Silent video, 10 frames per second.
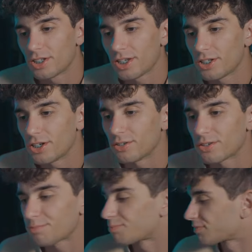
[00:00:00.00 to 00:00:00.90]
you
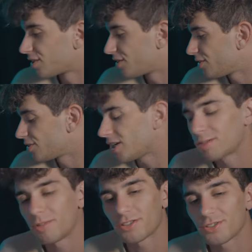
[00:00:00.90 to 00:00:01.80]
know, they're
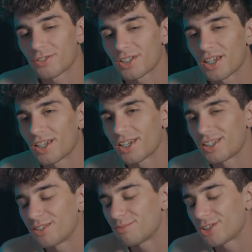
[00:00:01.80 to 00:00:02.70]
talking about Cersei,
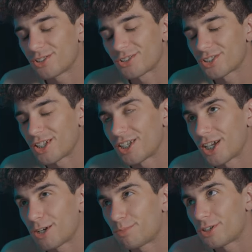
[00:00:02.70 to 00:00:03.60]
and then Marge is like,
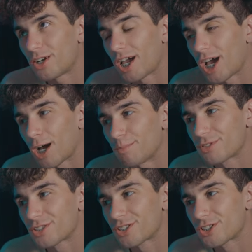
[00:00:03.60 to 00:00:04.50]
"Yeah,
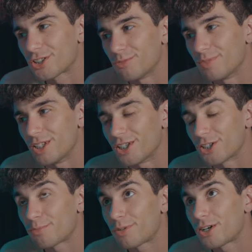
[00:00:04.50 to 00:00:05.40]
perhaps she'll be
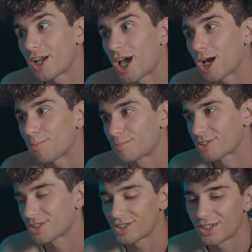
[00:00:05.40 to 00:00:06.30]
here.
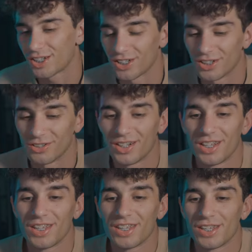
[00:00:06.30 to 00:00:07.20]
Perhaps, you know."
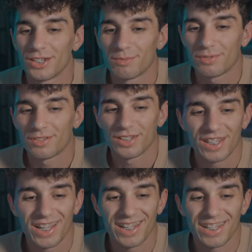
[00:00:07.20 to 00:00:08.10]

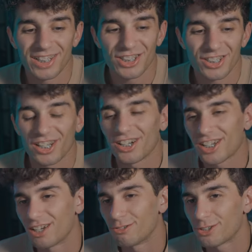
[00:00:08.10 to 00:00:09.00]
And it's just like,
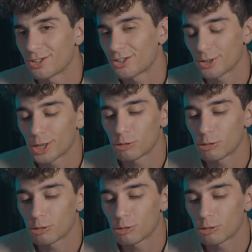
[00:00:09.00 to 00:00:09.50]
okay, well, they're